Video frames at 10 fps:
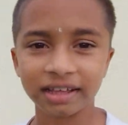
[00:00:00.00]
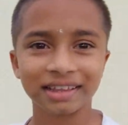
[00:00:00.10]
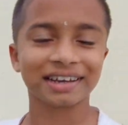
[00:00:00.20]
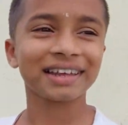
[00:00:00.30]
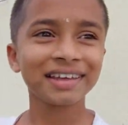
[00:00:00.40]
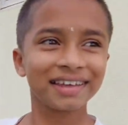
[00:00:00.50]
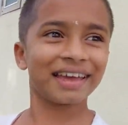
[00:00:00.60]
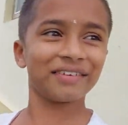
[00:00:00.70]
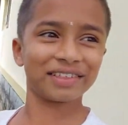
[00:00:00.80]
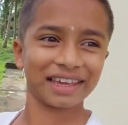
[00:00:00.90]
like that.
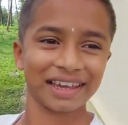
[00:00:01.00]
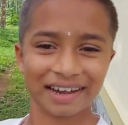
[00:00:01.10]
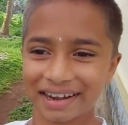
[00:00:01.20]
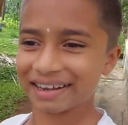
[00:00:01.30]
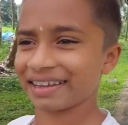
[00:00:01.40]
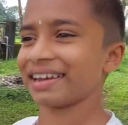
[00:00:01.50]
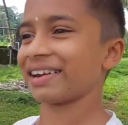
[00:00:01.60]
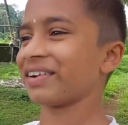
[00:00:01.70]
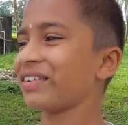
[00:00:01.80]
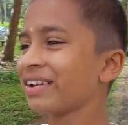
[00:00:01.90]
Everything running
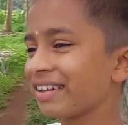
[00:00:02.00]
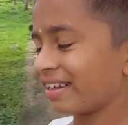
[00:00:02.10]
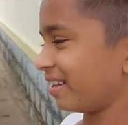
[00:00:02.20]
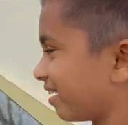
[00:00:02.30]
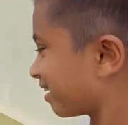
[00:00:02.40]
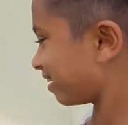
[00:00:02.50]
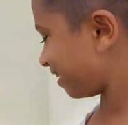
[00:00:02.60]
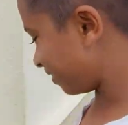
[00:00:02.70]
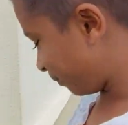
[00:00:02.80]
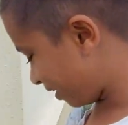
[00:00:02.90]
around. As
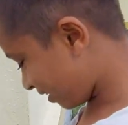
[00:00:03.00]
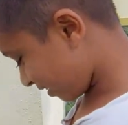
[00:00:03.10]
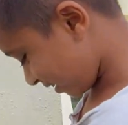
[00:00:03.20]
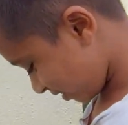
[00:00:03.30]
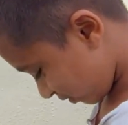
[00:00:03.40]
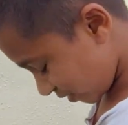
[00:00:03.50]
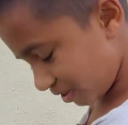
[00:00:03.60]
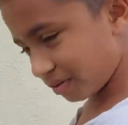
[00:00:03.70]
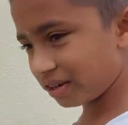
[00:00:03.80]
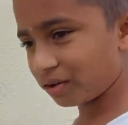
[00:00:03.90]
hell, man. I
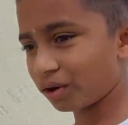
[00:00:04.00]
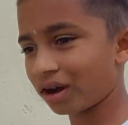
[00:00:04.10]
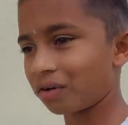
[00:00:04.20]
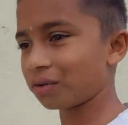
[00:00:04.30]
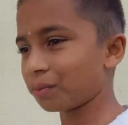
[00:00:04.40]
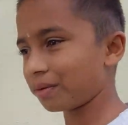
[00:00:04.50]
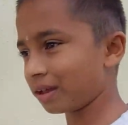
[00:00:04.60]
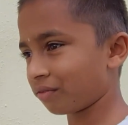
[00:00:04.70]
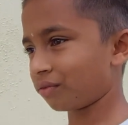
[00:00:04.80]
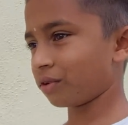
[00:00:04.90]
don't even know how to
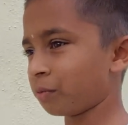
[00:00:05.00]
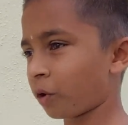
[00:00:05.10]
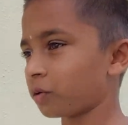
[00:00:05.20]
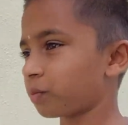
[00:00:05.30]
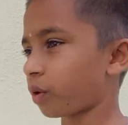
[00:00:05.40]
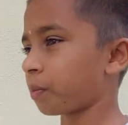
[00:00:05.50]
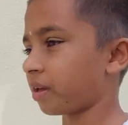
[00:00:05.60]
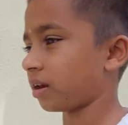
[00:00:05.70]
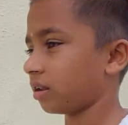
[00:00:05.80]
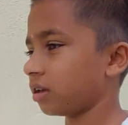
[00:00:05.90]
play football
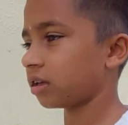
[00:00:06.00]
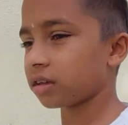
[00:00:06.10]
properly.